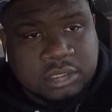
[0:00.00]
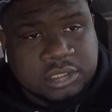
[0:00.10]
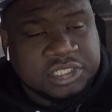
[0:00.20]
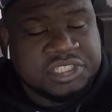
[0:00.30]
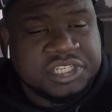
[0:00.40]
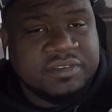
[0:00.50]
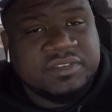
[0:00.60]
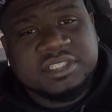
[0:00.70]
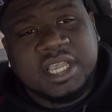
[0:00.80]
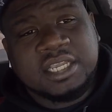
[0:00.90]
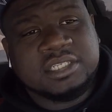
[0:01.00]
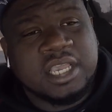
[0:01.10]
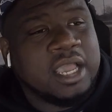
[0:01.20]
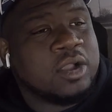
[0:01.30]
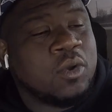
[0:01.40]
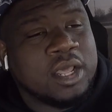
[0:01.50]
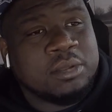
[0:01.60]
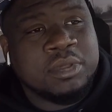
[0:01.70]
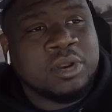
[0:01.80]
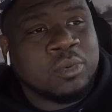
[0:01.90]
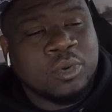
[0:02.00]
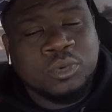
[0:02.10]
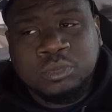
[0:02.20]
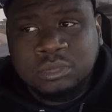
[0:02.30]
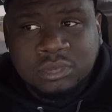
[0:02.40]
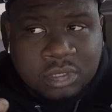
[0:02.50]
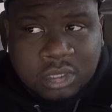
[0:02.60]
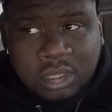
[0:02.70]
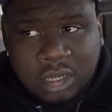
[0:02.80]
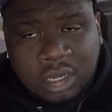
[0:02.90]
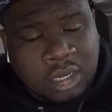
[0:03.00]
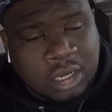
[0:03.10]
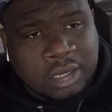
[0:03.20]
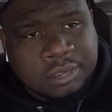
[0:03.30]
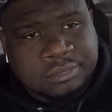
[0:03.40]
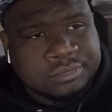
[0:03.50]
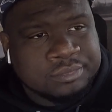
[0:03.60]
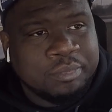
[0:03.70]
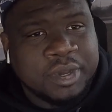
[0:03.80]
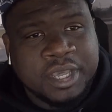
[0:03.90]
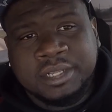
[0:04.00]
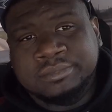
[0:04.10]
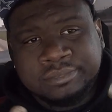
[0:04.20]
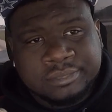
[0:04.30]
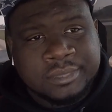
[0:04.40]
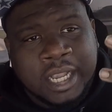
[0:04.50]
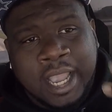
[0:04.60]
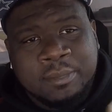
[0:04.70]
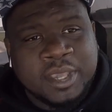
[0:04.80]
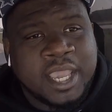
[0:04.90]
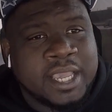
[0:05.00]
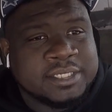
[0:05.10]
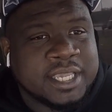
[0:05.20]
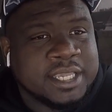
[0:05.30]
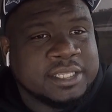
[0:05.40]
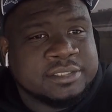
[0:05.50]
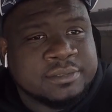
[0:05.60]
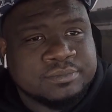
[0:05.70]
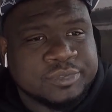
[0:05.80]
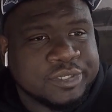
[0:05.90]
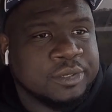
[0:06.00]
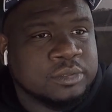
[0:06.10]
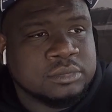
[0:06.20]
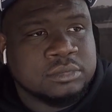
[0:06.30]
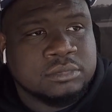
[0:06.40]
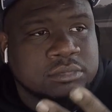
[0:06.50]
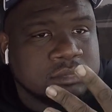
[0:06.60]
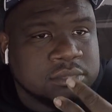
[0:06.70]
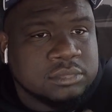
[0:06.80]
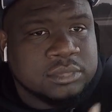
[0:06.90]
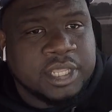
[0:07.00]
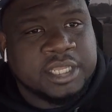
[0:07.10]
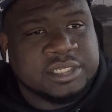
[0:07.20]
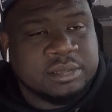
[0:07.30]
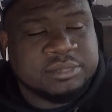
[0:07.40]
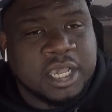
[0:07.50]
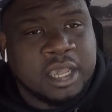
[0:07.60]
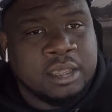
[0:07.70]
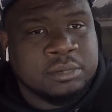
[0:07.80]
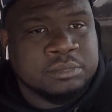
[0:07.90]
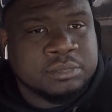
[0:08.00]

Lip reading: these Chevys actually have quite a bit of room, but I got big ass hands, so that sometimes